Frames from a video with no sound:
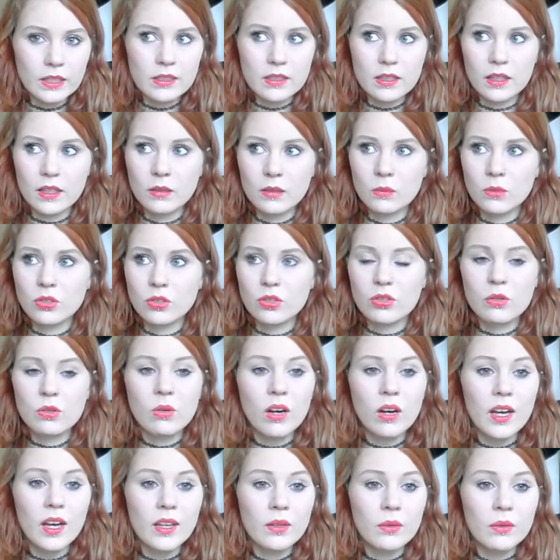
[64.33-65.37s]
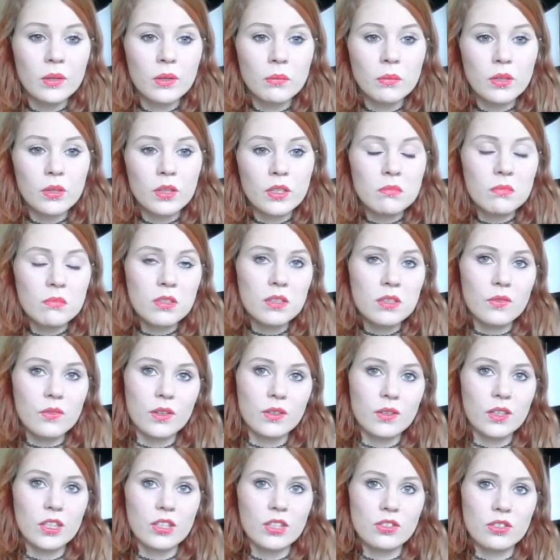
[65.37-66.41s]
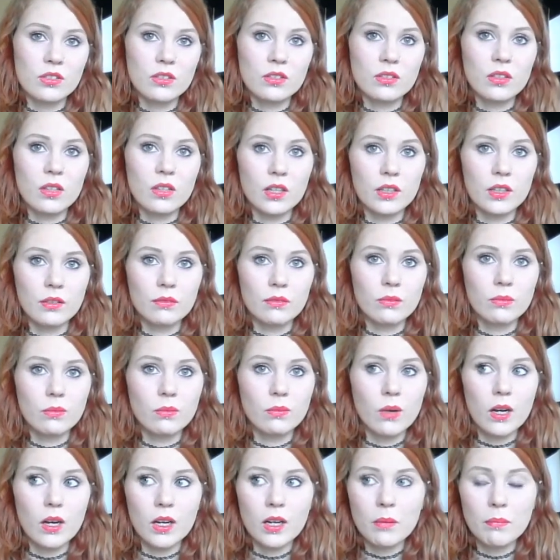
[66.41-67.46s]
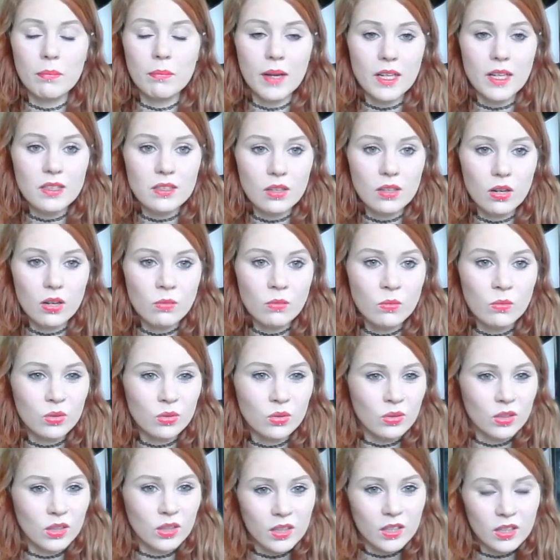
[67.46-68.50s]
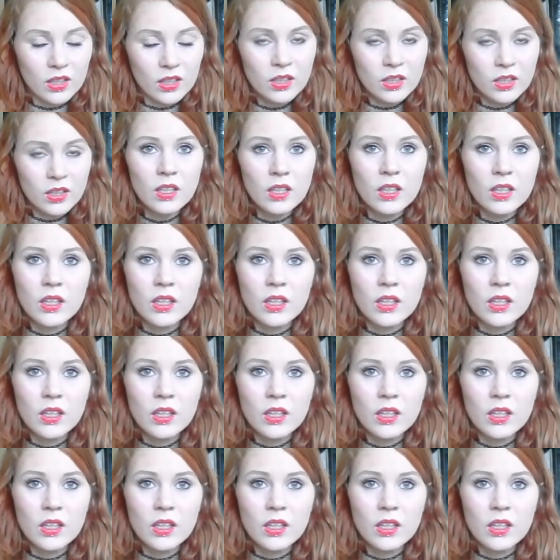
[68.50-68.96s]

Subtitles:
skin, which is quite annoying because most foundations kind of work better on one or the other.